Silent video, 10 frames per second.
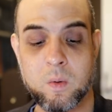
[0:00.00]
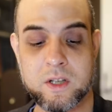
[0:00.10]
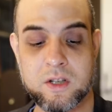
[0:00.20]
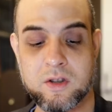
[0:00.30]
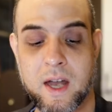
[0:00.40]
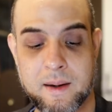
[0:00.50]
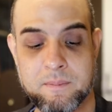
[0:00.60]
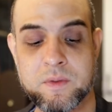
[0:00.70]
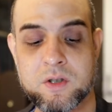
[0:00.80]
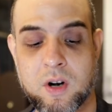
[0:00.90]
which
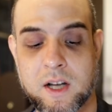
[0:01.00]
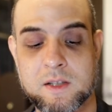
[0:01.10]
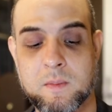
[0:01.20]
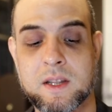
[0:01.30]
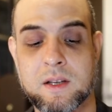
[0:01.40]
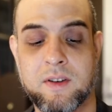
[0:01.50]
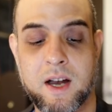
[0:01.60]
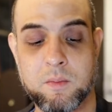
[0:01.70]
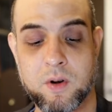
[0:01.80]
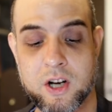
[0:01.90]
then transmit the
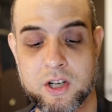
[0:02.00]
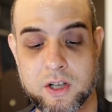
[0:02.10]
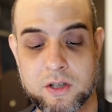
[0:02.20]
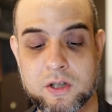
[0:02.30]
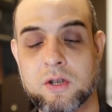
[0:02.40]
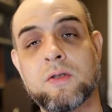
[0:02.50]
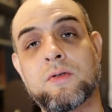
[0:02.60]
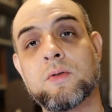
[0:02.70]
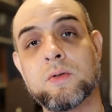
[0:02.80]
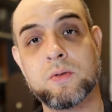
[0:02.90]
vibrations
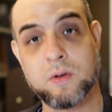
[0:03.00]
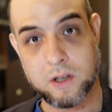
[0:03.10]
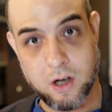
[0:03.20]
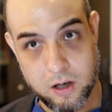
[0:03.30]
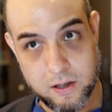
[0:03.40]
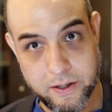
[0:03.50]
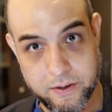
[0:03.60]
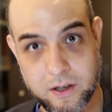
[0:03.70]
through to the cochlea.